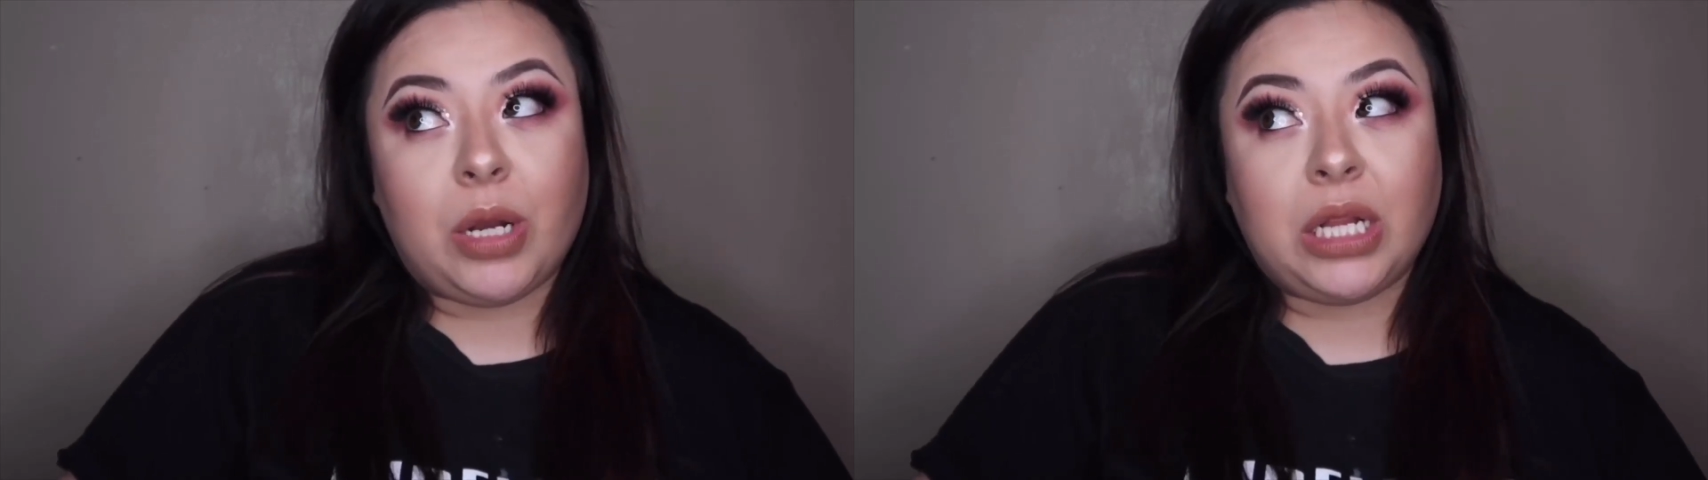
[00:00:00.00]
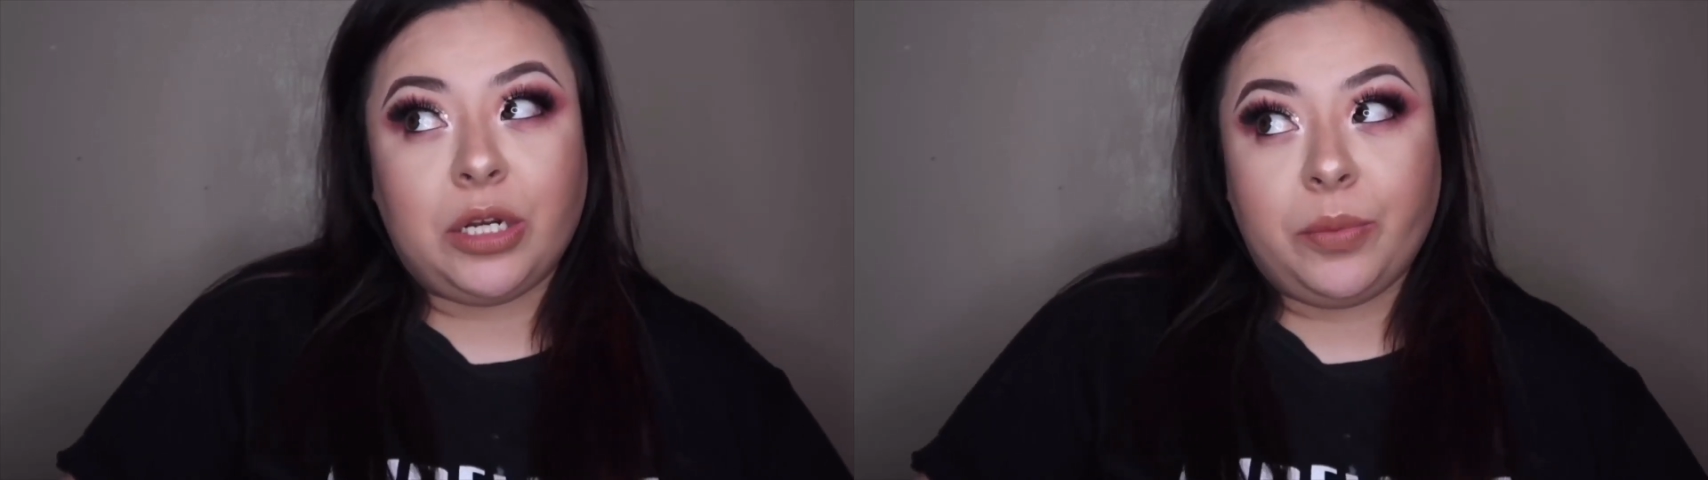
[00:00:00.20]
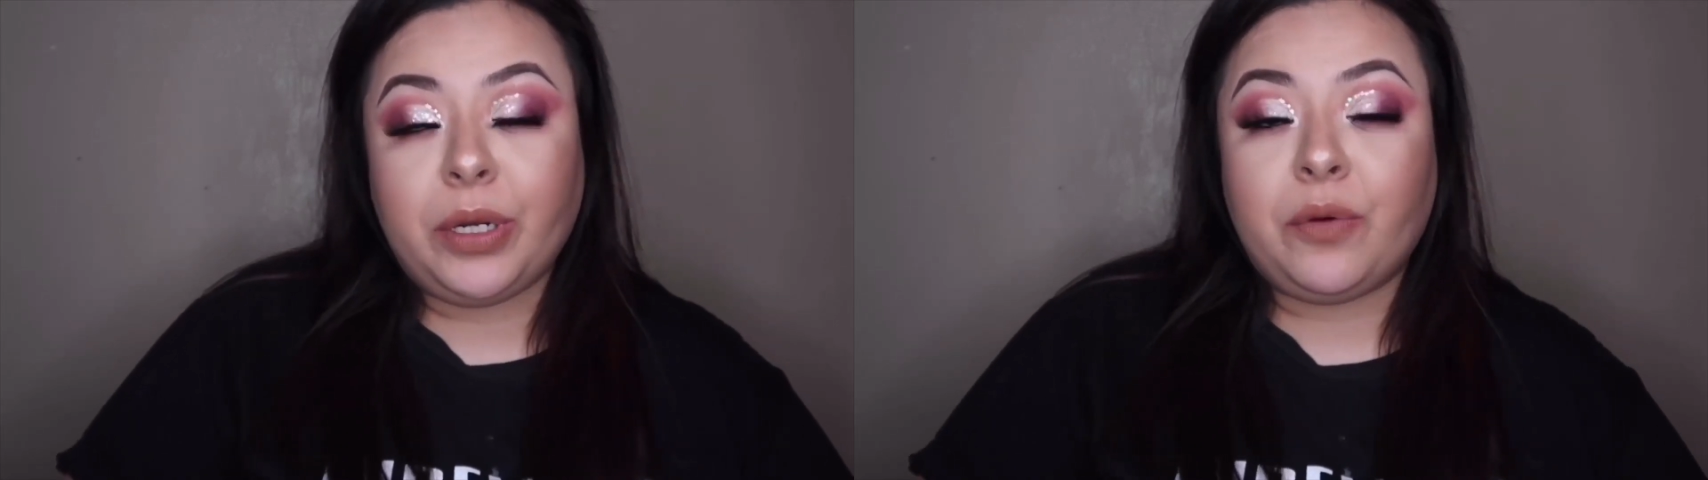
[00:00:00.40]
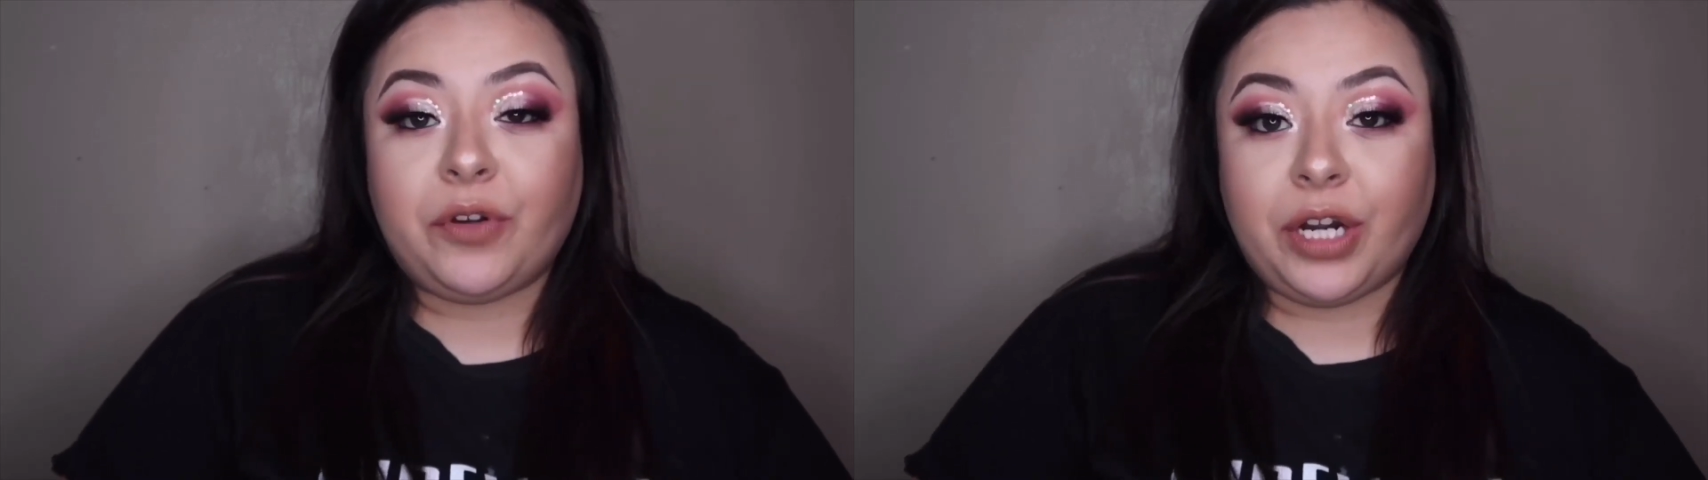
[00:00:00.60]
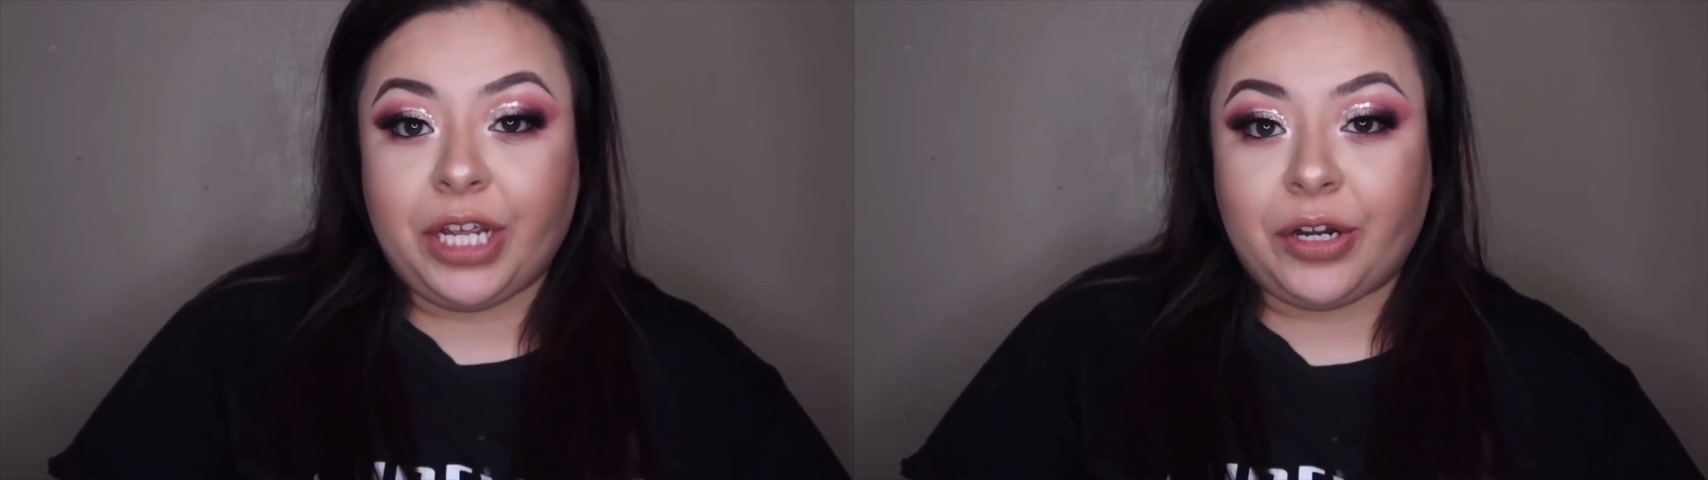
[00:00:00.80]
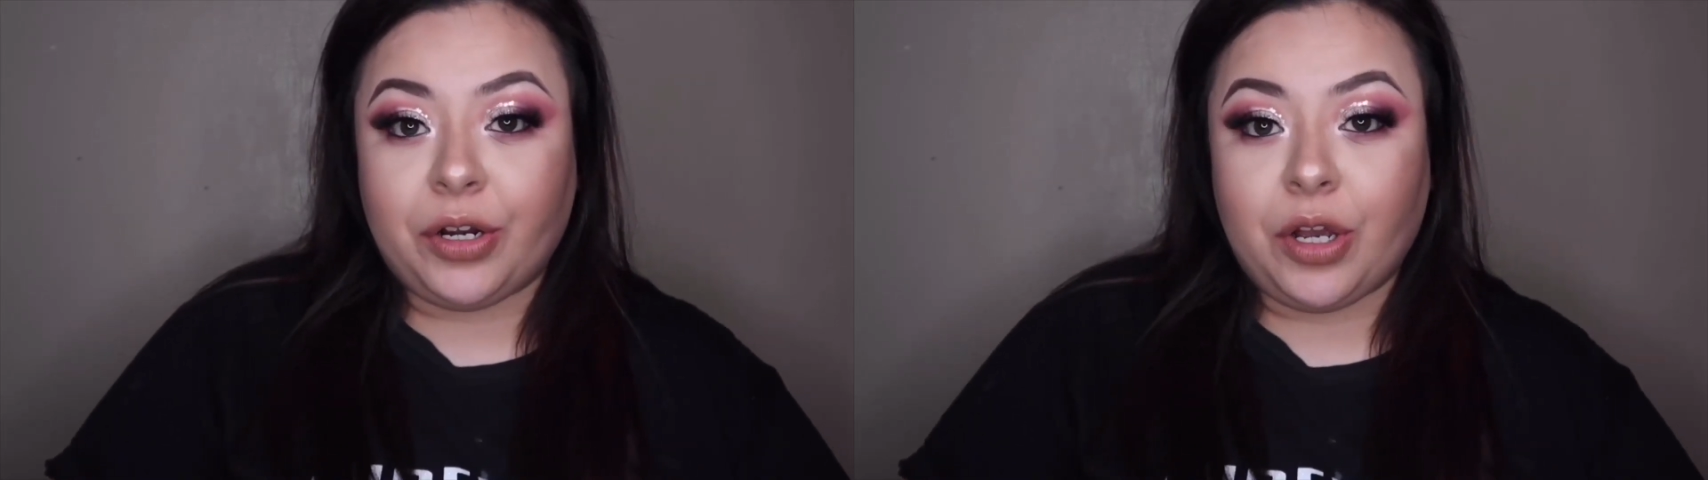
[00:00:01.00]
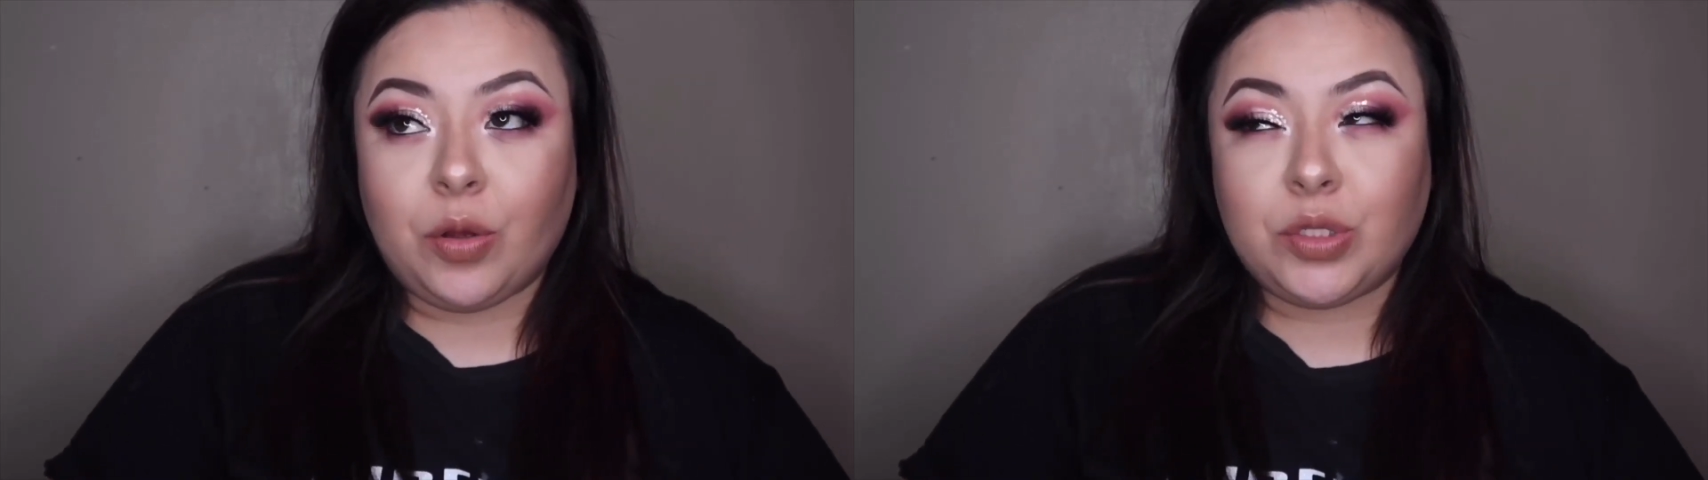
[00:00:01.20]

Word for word: a little bit over a year ago.